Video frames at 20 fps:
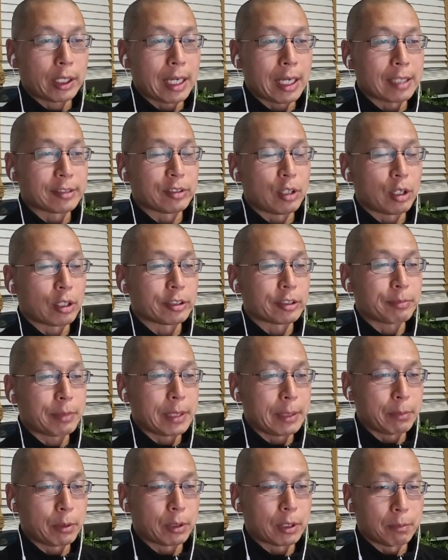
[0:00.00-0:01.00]
as long as
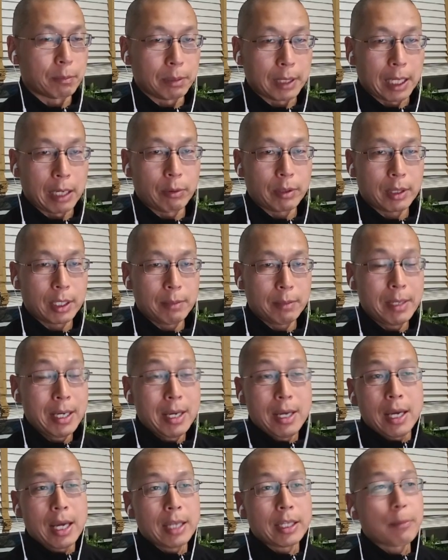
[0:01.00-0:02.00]
people comply with them,
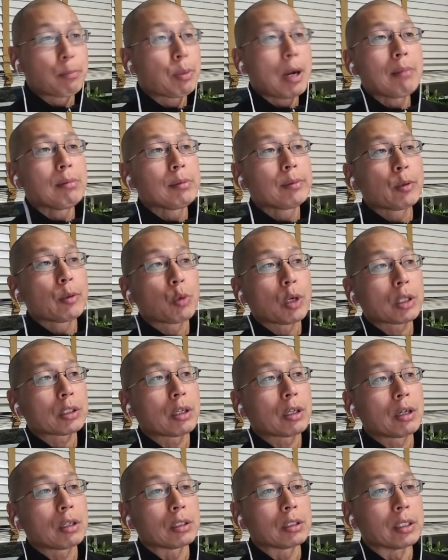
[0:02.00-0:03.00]
and they probably worked
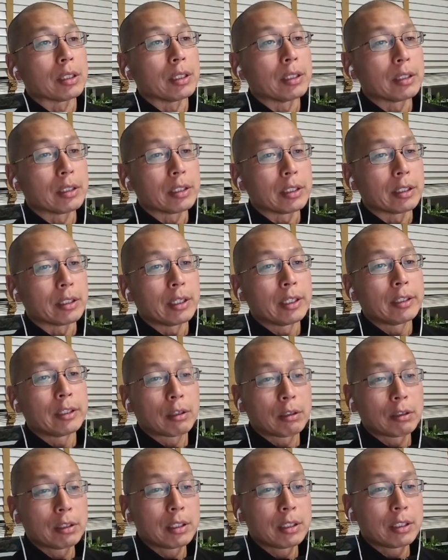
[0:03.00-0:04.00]
early in the year.
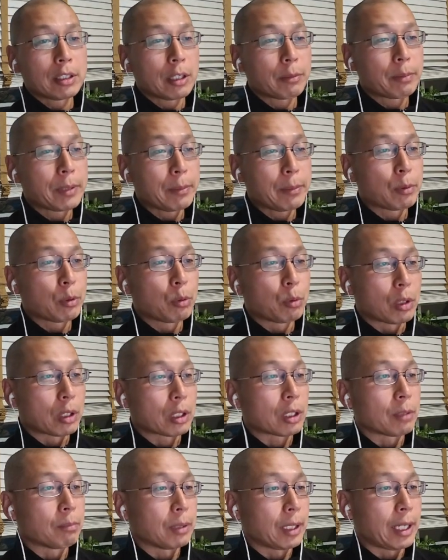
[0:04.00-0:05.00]
Early in the year, people were
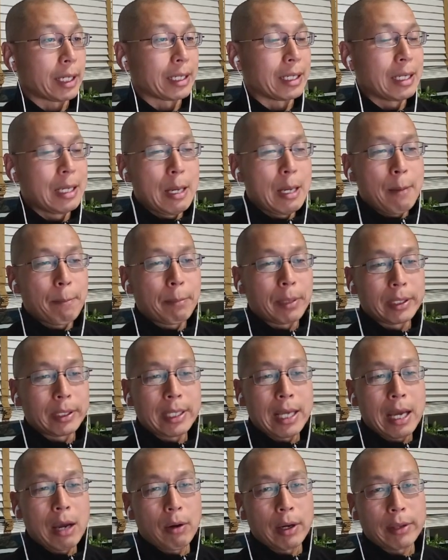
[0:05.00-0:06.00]
compliant, but
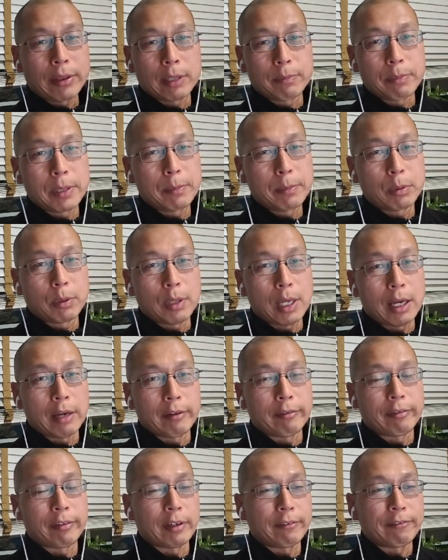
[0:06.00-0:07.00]
now I think people
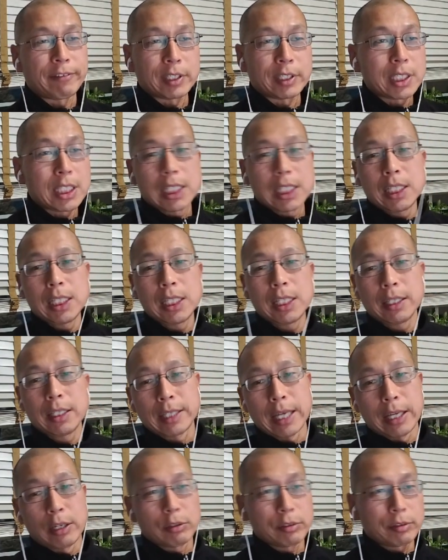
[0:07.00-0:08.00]
have fatigue.
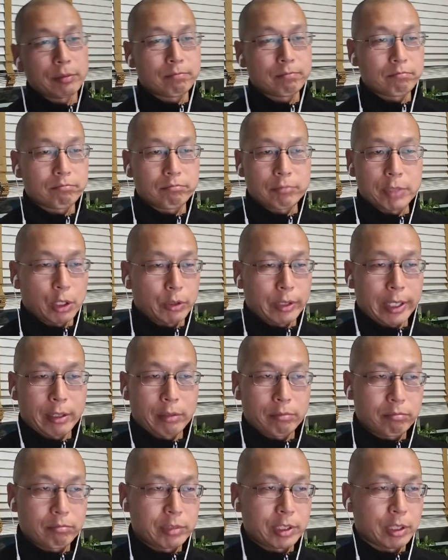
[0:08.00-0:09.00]
They don't,
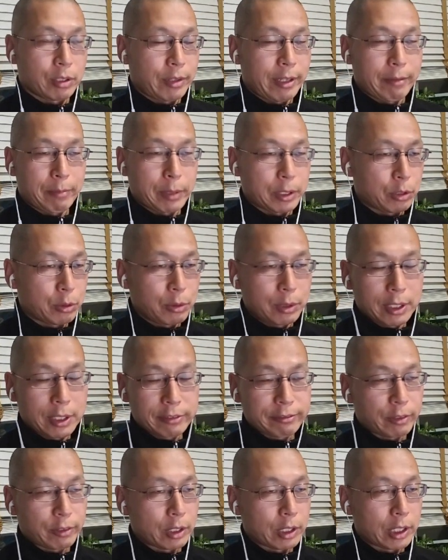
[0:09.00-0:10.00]
they've been doing this
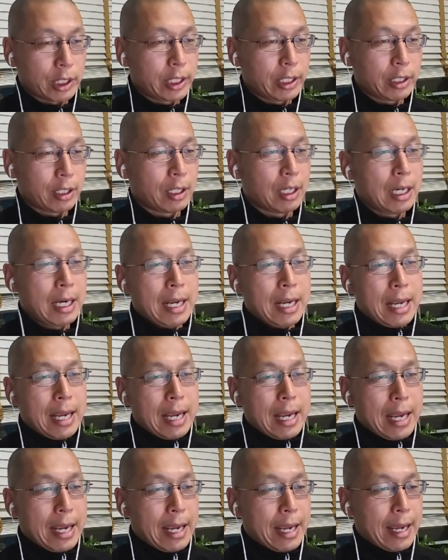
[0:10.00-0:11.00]
for a year,
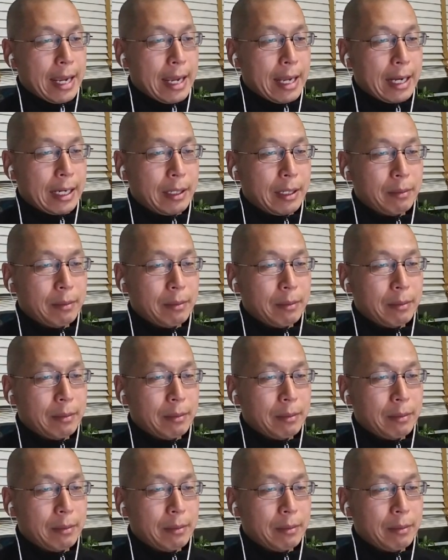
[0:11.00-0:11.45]
and